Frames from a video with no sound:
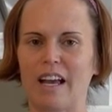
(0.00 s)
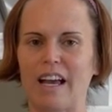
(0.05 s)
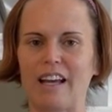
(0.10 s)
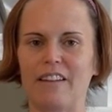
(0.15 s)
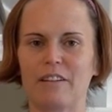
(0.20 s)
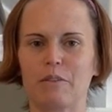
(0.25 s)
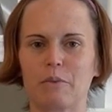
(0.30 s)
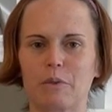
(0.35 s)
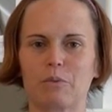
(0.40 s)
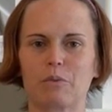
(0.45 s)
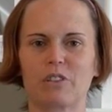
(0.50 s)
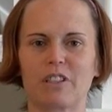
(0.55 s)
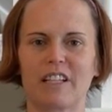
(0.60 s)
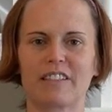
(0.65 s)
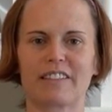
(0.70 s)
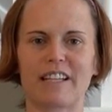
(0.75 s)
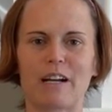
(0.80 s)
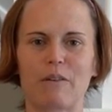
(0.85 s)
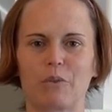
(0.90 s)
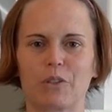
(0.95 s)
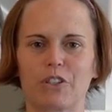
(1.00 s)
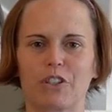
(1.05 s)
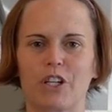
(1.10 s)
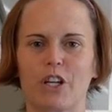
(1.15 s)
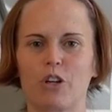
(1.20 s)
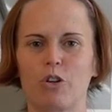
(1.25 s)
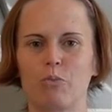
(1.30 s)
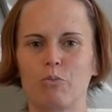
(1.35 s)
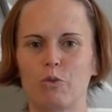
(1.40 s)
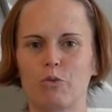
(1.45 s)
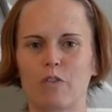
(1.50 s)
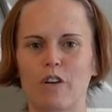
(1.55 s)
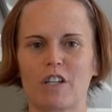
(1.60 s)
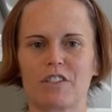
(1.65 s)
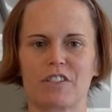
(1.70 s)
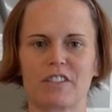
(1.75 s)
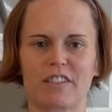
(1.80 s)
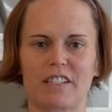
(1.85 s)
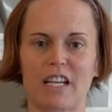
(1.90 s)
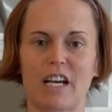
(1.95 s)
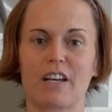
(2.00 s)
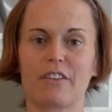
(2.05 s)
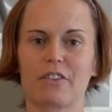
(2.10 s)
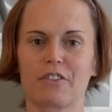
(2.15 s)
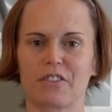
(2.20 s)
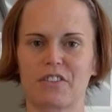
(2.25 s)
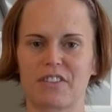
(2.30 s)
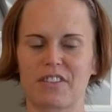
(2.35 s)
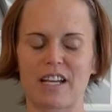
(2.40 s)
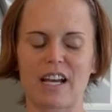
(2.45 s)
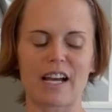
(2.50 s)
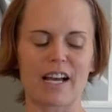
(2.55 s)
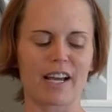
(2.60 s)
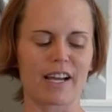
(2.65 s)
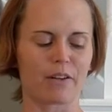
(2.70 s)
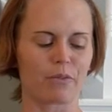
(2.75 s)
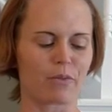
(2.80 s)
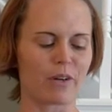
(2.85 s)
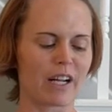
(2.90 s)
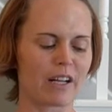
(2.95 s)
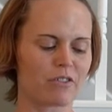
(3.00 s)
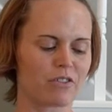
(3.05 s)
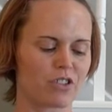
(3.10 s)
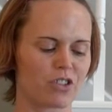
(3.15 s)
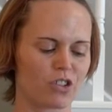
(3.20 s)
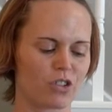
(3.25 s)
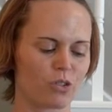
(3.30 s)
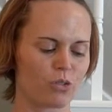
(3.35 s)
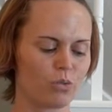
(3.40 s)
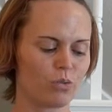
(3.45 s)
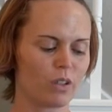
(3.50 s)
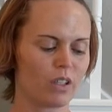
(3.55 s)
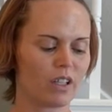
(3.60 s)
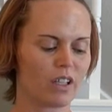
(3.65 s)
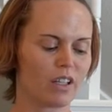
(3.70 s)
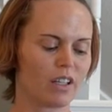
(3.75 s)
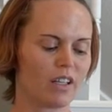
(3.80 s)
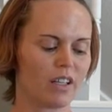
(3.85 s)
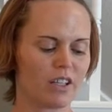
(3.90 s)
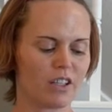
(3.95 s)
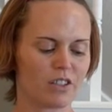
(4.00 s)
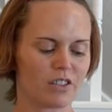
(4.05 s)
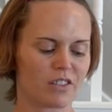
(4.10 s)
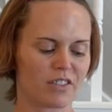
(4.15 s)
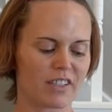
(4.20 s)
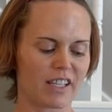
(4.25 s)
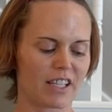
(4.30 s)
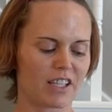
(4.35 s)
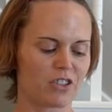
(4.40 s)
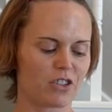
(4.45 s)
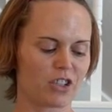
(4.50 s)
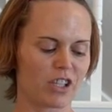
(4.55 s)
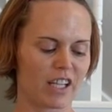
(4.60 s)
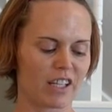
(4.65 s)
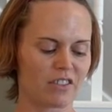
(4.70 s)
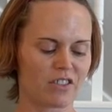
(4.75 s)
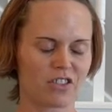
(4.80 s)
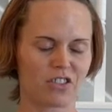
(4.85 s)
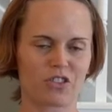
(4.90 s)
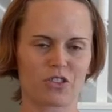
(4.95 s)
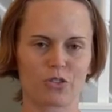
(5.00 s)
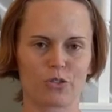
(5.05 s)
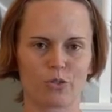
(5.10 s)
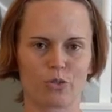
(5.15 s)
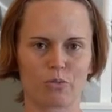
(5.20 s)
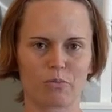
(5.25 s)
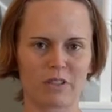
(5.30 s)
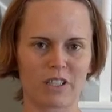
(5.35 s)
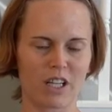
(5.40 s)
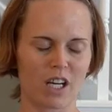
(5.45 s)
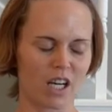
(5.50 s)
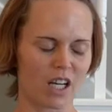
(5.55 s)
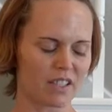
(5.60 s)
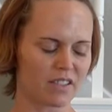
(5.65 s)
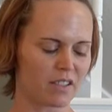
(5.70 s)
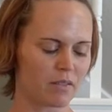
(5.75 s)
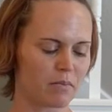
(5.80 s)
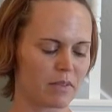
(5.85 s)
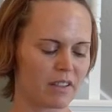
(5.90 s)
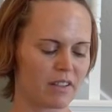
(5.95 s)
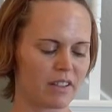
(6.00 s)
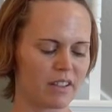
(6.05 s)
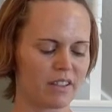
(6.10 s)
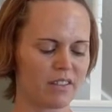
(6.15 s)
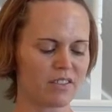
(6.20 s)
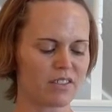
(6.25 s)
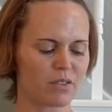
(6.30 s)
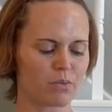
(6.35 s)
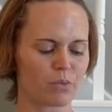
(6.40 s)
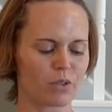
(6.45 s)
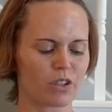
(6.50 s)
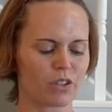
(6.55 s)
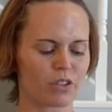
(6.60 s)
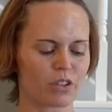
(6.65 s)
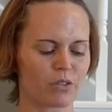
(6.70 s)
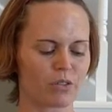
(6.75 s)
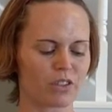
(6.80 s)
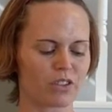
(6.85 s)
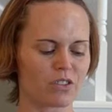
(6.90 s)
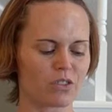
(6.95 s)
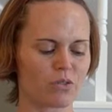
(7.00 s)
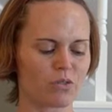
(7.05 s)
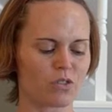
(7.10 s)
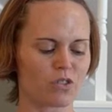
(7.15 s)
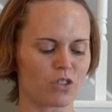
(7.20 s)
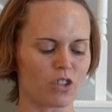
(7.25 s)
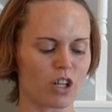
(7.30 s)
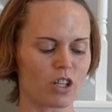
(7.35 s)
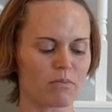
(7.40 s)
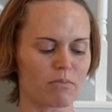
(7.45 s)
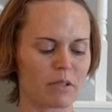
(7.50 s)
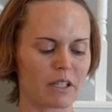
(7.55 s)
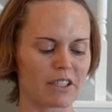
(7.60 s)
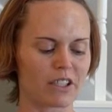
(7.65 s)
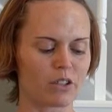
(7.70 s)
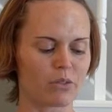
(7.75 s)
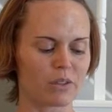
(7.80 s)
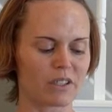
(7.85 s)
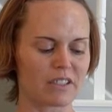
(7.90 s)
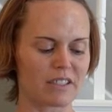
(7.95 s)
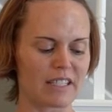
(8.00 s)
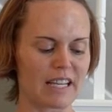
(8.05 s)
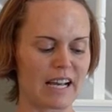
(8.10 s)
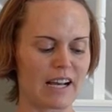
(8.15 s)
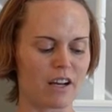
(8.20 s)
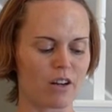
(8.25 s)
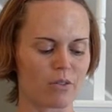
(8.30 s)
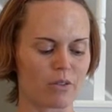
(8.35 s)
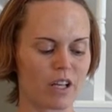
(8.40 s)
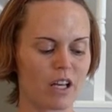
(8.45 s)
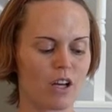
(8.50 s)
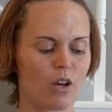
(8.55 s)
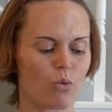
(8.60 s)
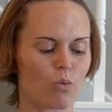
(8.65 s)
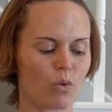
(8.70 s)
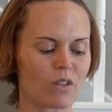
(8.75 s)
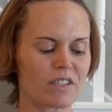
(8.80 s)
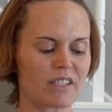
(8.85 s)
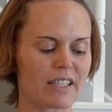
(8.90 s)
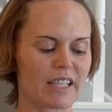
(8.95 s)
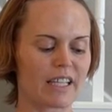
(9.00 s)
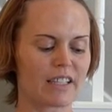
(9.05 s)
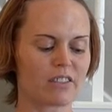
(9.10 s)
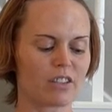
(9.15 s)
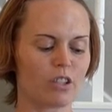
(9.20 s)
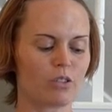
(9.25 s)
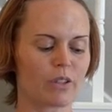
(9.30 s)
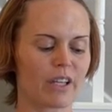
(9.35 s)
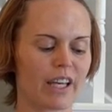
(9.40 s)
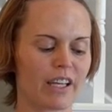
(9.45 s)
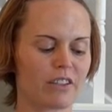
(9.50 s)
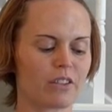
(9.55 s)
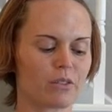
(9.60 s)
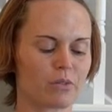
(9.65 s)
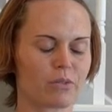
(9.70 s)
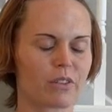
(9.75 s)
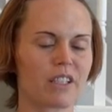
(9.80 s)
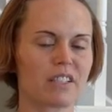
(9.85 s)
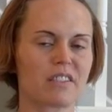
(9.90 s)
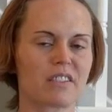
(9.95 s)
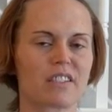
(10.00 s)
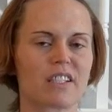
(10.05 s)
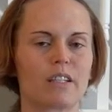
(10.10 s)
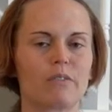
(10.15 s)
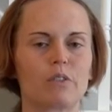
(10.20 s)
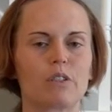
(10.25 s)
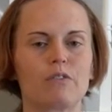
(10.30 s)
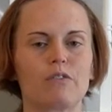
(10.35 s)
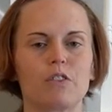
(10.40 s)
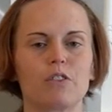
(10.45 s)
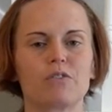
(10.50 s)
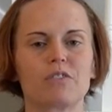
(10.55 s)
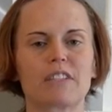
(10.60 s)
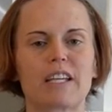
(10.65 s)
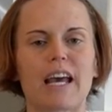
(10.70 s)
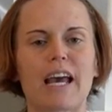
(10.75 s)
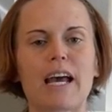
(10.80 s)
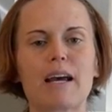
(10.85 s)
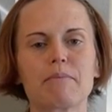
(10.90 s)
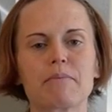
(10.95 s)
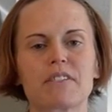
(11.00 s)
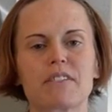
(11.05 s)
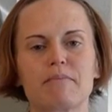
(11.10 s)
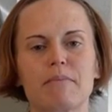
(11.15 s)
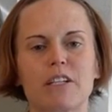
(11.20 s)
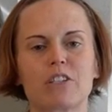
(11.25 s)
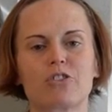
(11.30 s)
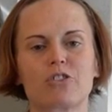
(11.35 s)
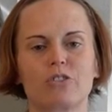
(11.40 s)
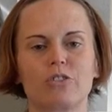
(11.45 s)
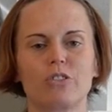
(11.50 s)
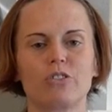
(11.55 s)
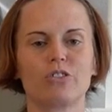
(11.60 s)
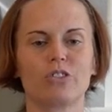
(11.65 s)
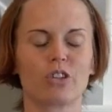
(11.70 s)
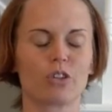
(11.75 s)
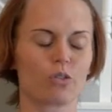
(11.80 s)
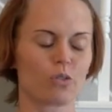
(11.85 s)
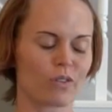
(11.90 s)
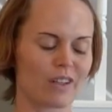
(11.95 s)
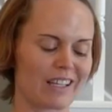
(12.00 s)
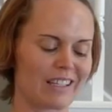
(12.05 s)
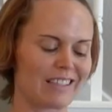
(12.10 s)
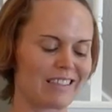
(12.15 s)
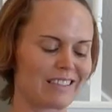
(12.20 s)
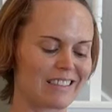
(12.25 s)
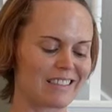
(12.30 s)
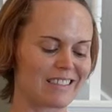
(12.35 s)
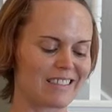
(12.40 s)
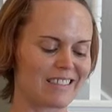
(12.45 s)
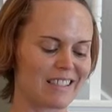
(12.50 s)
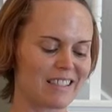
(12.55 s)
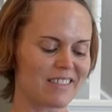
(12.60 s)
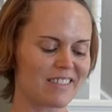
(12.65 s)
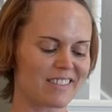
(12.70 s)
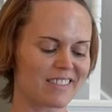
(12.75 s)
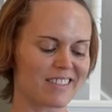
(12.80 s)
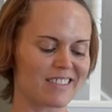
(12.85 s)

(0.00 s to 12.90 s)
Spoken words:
And then we will let that one go, move on to the other side. Round 2, second chance to be awesome at this. We are going to start by going down. Once again, locate your wrist, give it a few taps, make sure you know that it exists.